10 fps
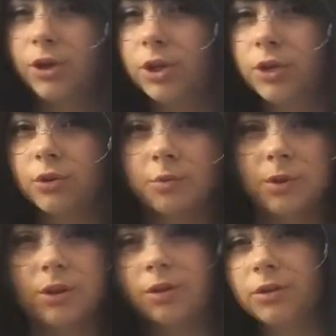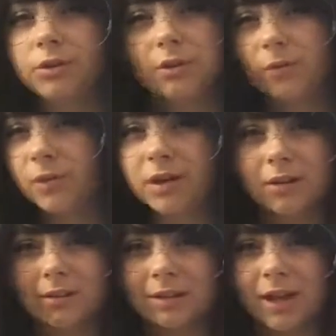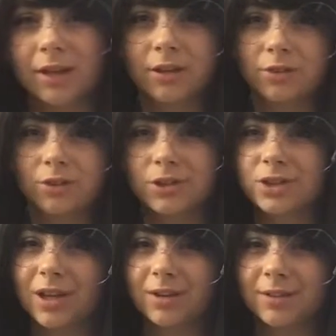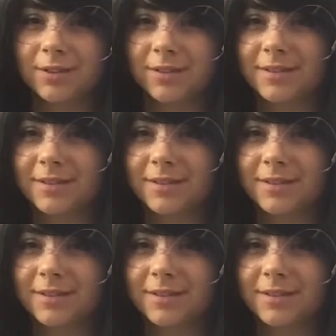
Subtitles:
Do you want me something else that I could do with this channel?